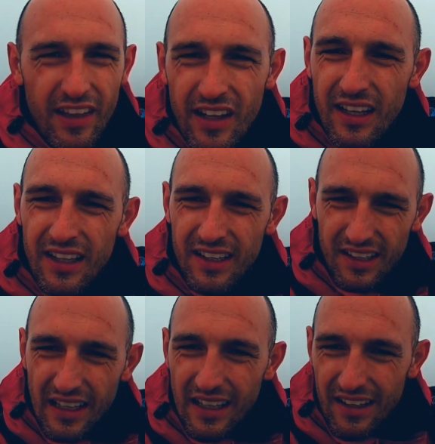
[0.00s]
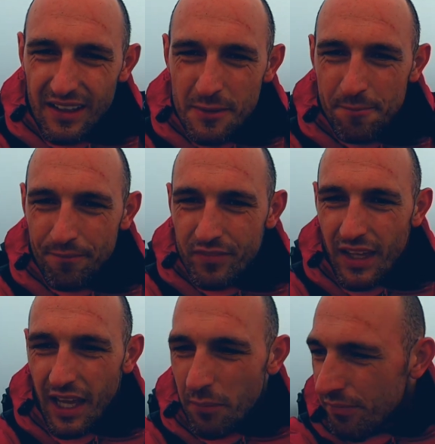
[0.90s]
in.
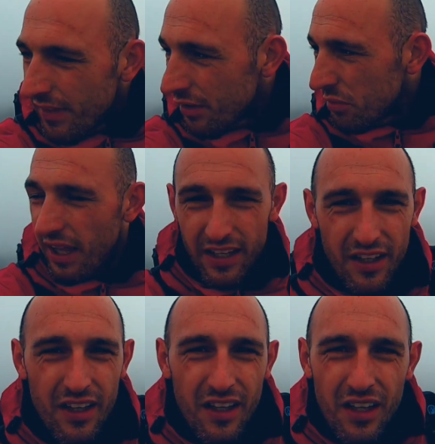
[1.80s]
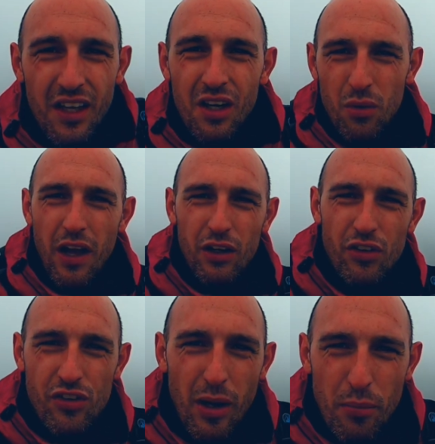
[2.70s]
It's quite a good
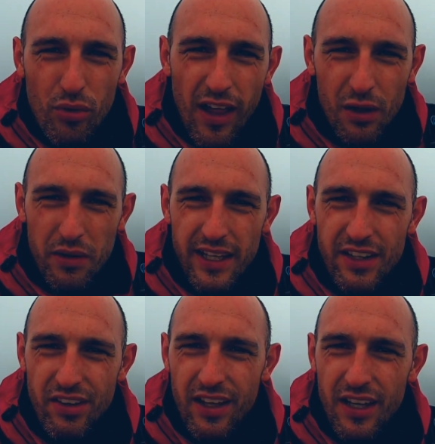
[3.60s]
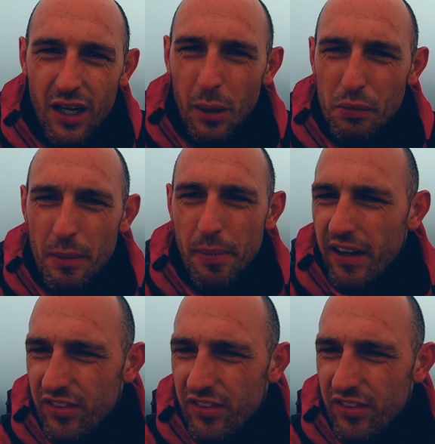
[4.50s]
scramble, that, quite easy. A couple of big